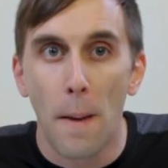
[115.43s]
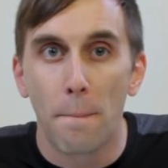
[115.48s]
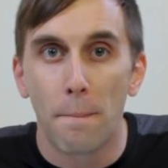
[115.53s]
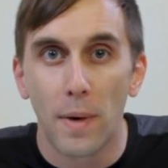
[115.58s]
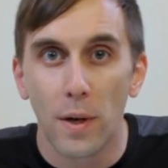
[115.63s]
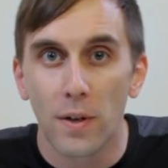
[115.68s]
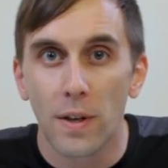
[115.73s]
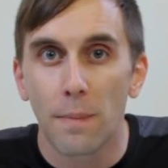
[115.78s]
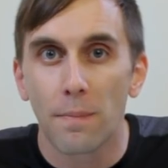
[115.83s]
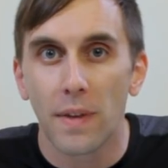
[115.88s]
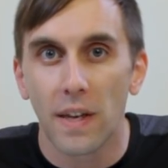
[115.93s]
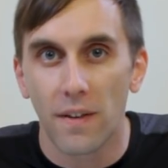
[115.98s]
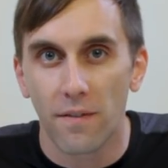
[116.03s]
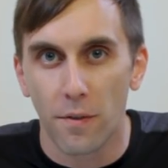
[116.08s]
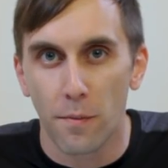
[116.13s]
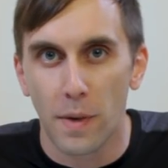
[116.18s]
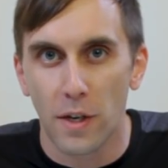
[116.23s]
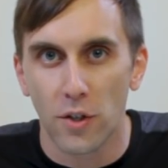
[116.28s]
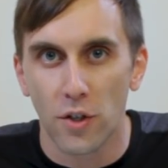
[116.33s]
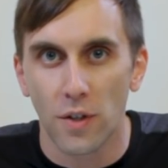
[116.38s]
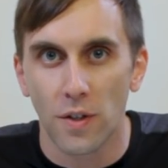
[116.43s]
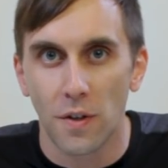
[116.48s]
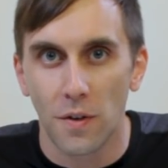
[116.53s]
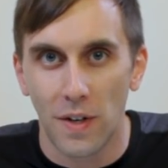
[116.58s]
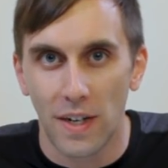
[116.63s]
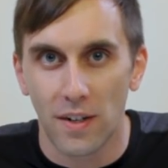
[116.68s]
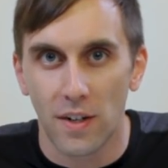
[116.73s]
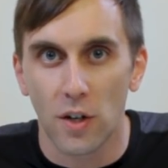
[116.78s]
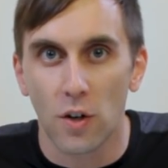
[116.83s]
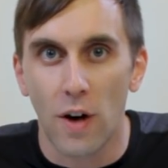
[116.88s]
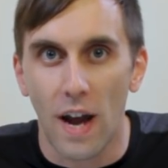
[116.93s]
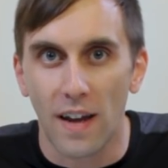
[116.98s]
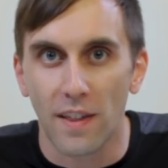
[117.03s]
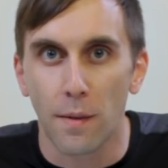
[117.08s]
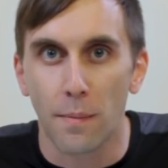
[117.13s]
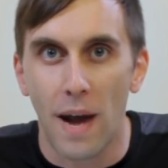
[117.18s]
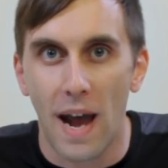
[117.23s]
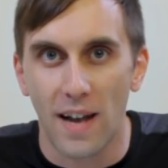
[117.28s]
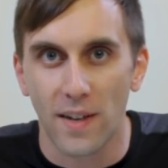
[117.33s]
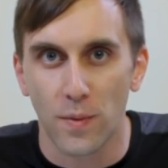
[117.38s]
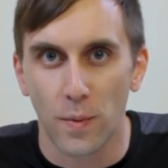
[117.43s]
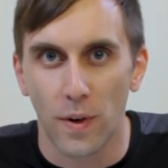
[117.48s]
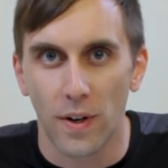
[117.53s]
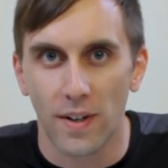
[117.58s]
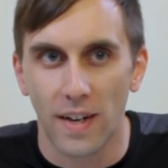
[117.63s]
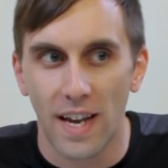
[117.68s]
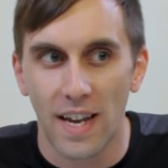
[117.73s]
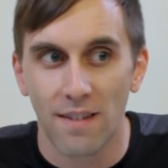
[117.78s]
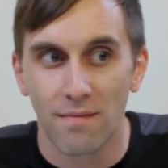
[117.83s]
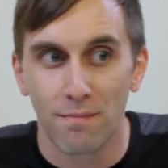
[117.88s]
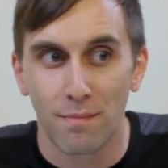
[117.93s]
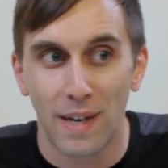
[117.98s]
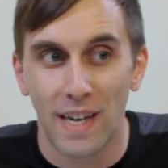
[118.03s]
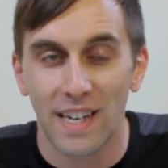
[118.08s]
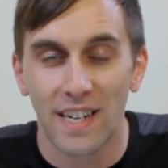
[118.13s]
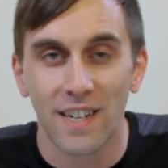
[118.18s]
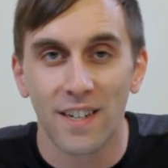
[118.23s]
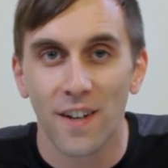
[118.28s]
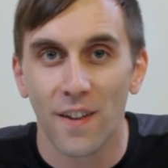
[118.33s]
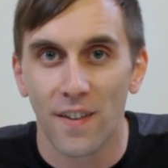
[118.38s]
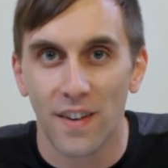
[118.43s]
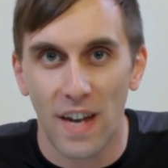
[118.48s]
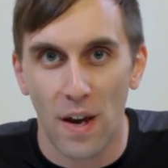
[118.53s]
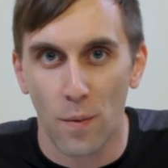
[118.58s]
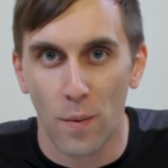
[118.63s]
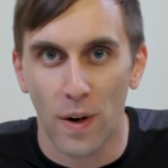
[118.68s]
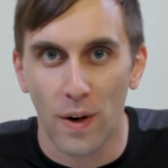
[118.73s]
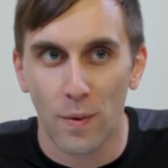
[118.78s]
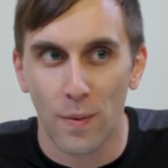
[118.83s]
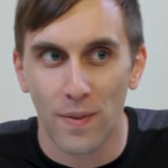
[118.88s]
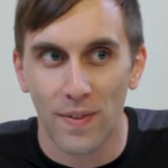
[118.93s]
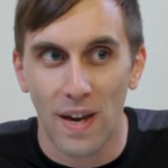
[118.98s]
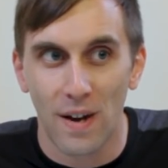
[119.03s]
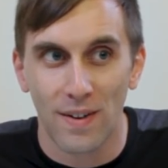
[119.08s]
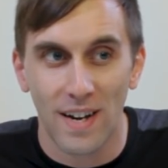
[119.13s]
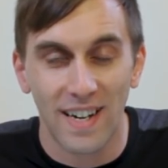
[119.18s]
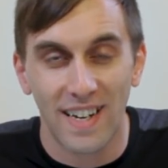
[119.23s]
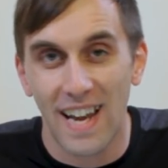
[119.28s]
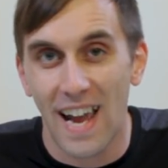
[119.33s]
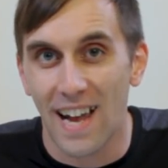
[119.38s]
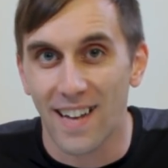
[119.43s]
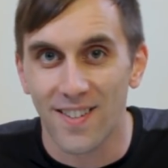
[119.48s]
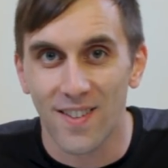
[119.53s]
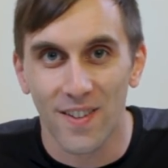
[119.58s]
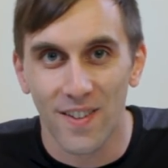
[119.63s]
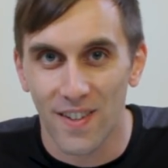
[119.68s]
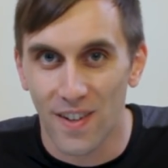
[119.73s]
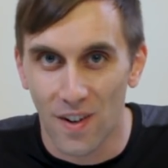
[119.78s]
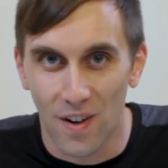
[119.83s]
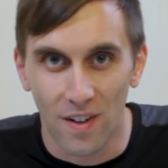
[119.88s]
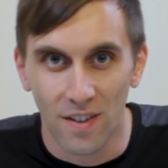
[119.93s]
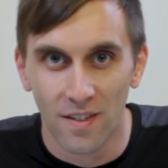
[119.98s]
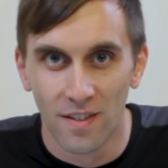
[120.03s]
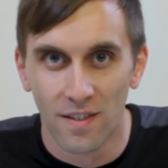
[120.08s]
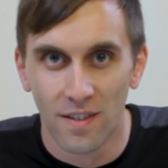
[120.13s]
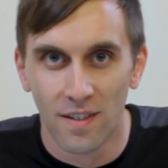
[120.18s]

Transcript: build up the information you need to crack the password and get into the network without any hassle at all.